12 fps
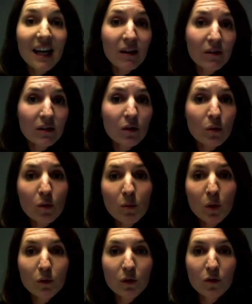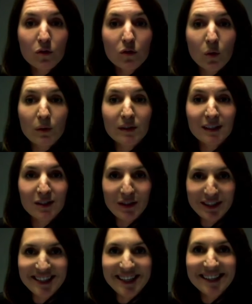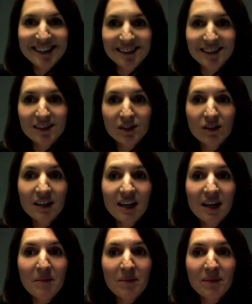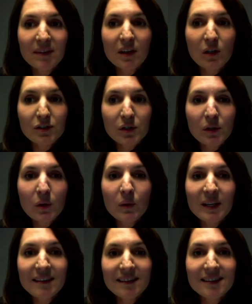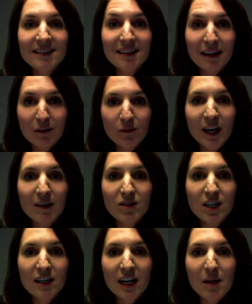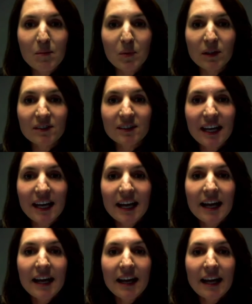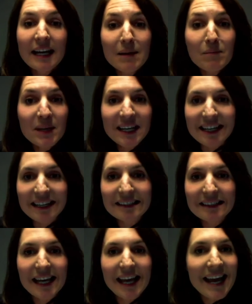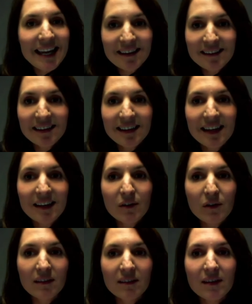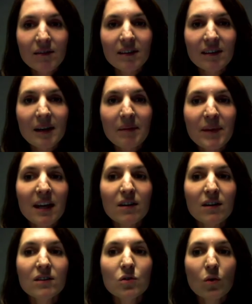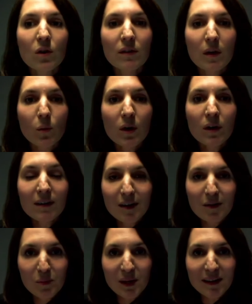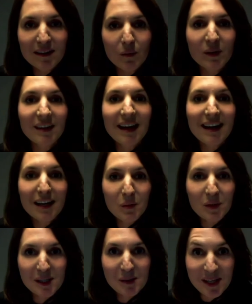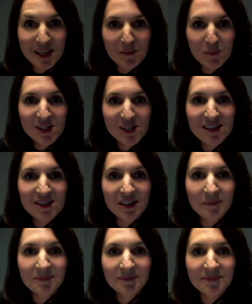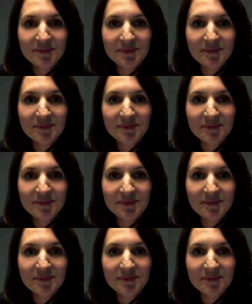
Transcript: Even though remote control technology exists today, the ultra-low latency that 5G enables eliminates any delay in connectivity and ensure that work is completed with adequate speed and precision.